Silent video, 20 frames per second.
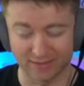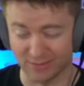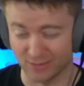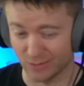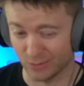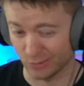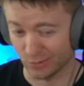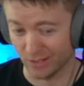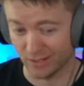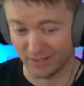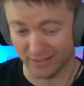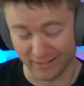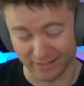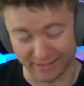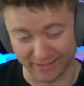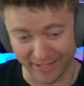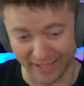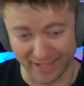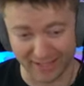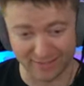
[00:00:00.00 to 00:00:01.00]
So
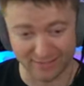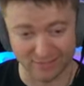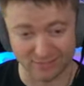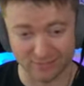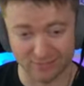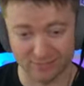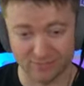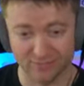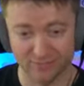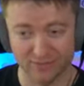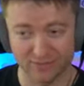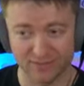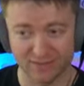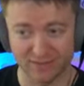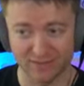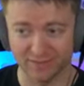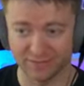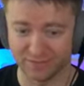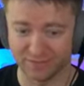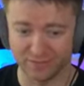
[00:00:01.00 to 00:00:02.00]
again, see
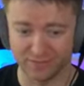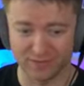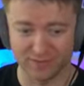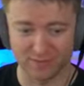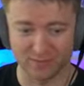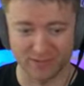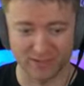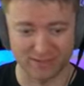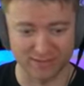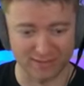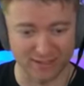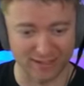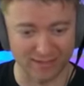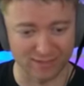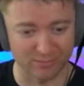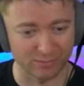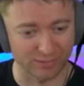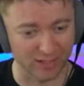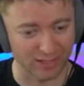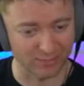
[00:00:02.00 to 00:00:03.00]
if this makes sense,
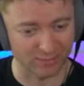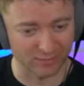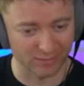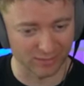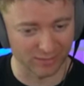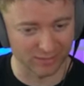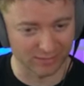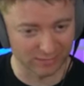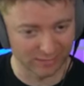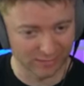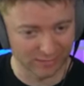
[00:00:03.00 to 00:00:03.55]
but I'm going